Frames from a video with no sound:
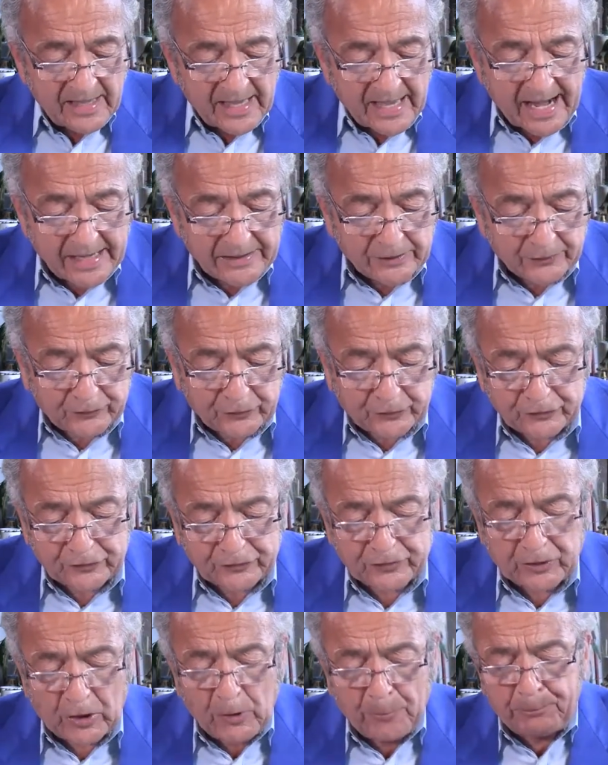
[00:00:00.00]
And it's
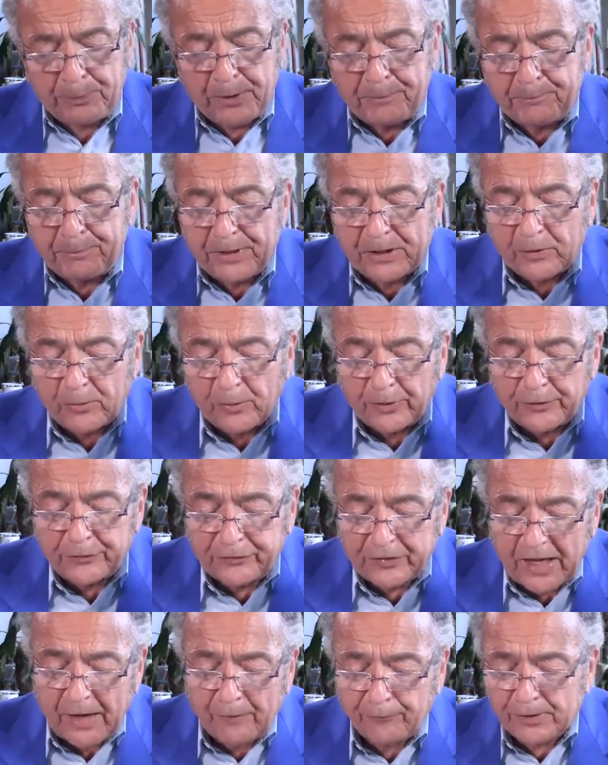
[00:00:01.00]
stupid
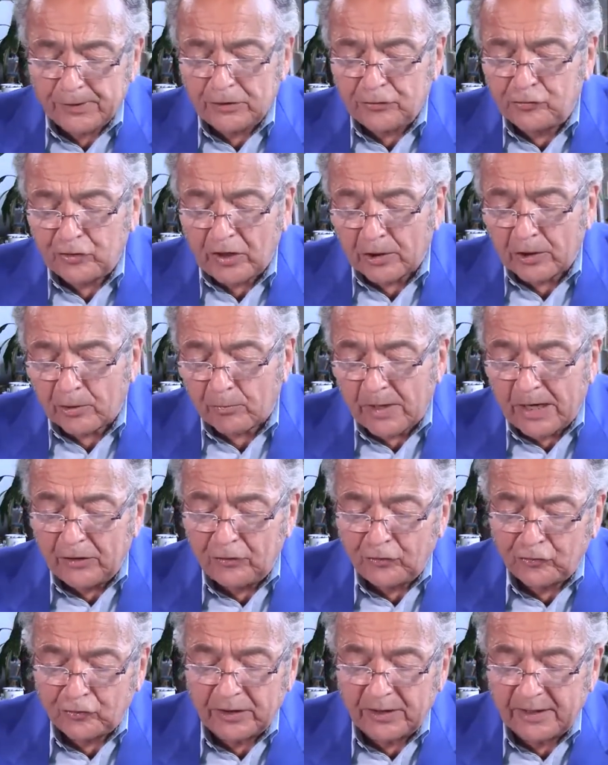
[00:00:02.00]
because every
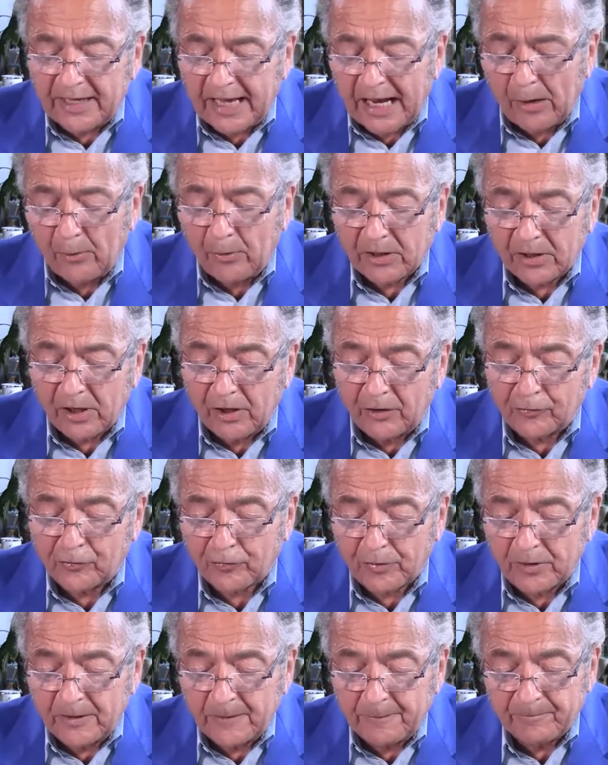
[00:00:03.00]
generation in our
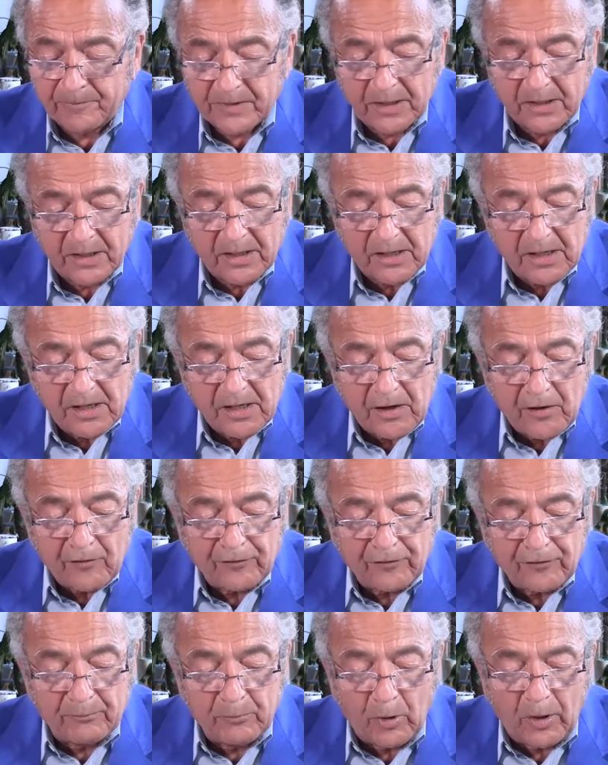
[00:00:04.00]
country,
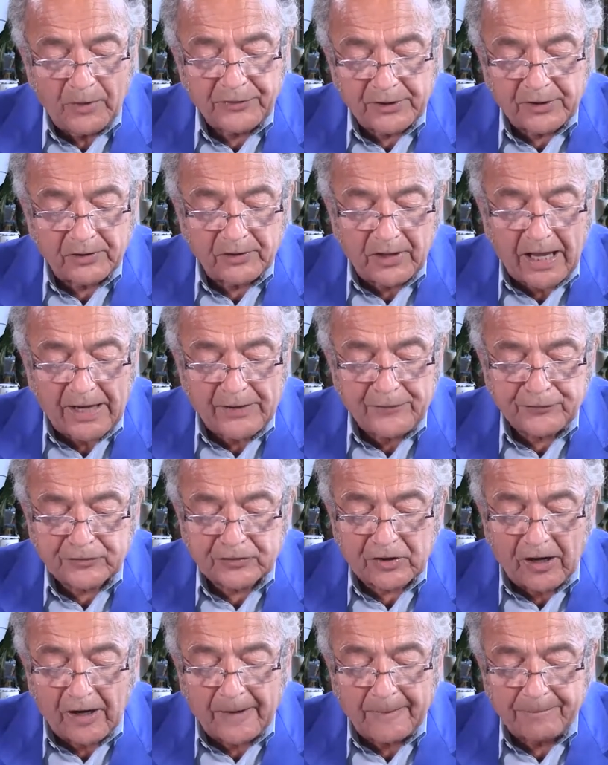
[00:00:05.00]
for more than a
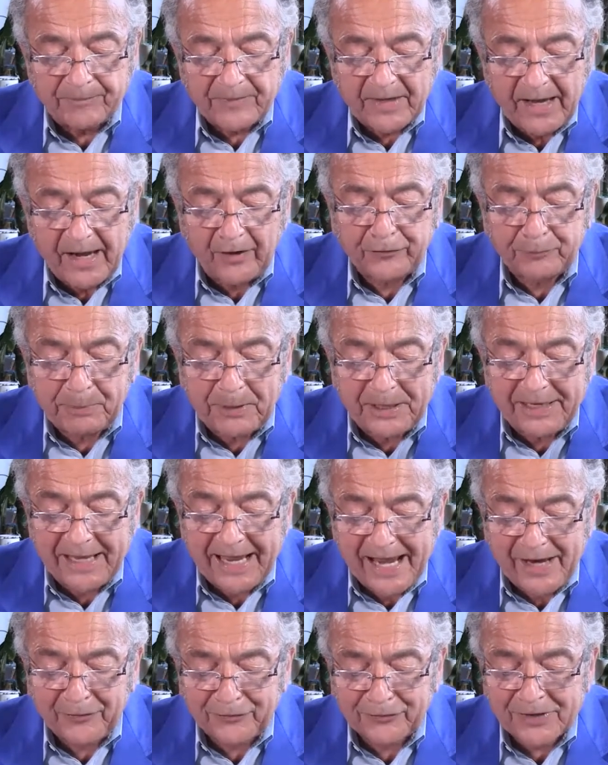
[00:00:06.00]
lifetime, has been
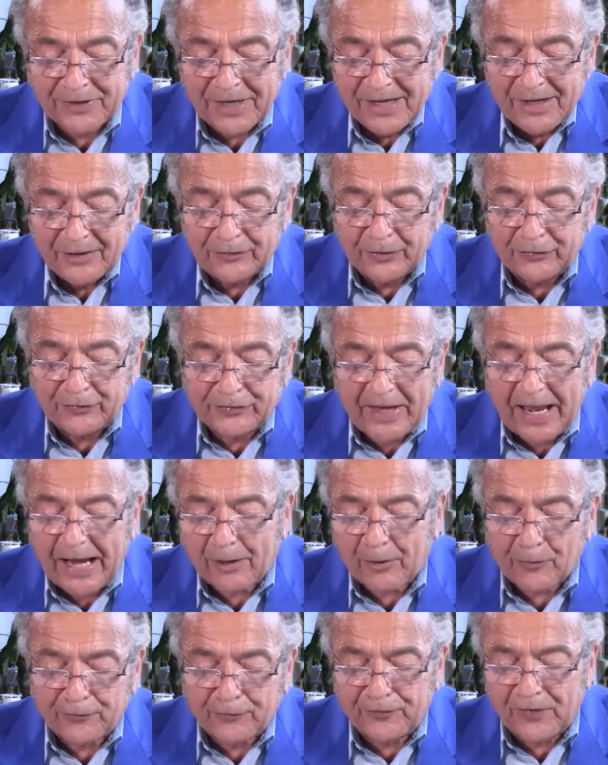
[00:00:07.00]
asked to
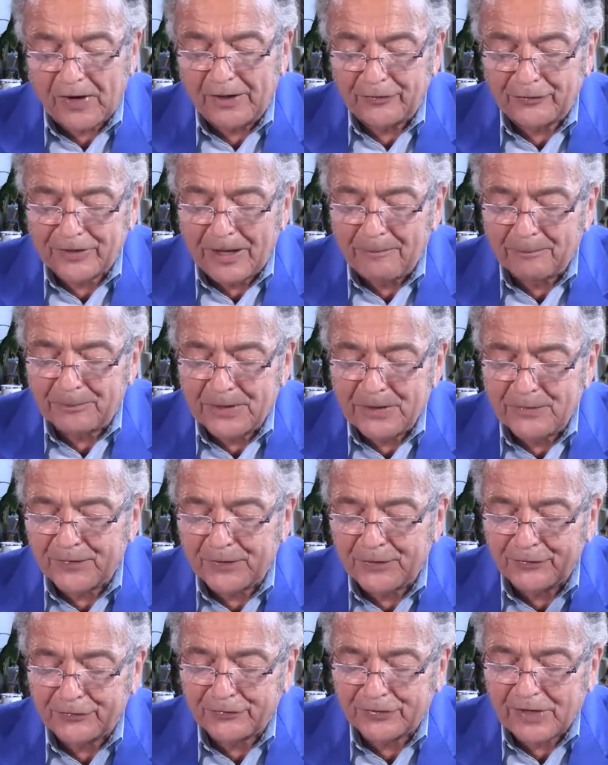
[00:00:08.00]
sacrifice something for
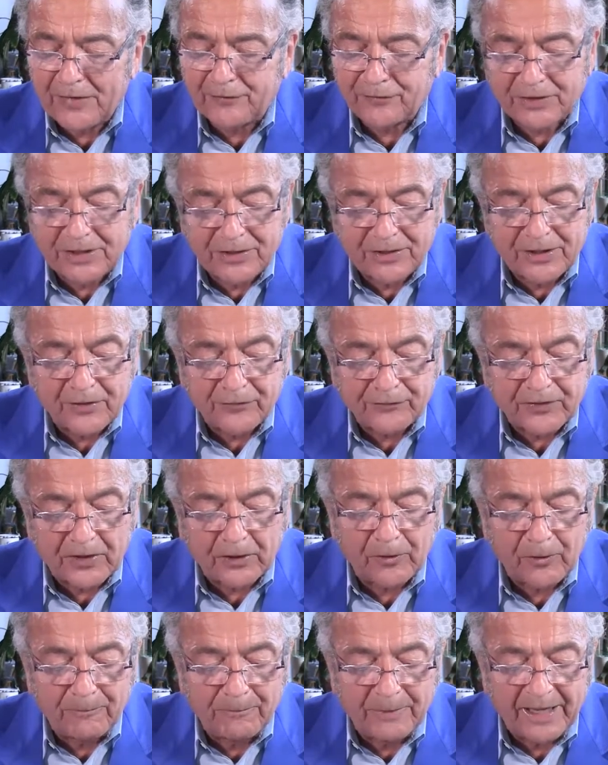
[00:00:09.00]
the safety of their
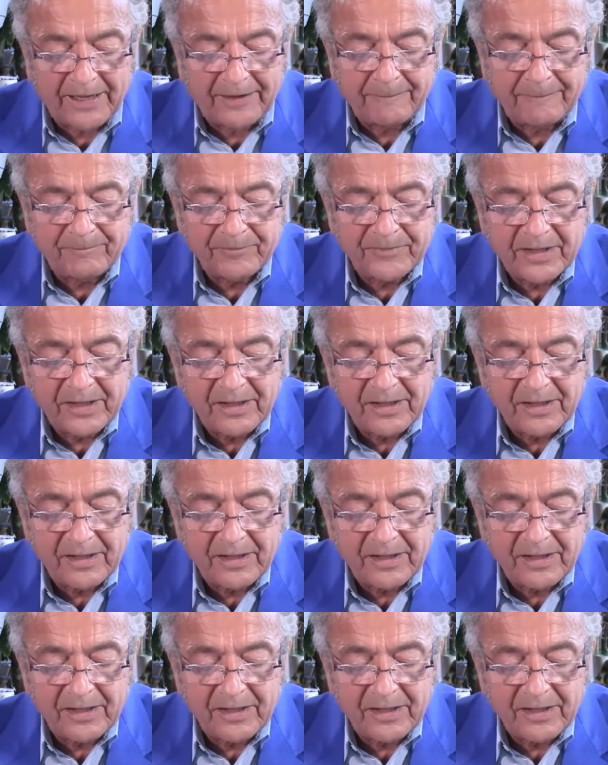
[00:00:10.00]
fellow men.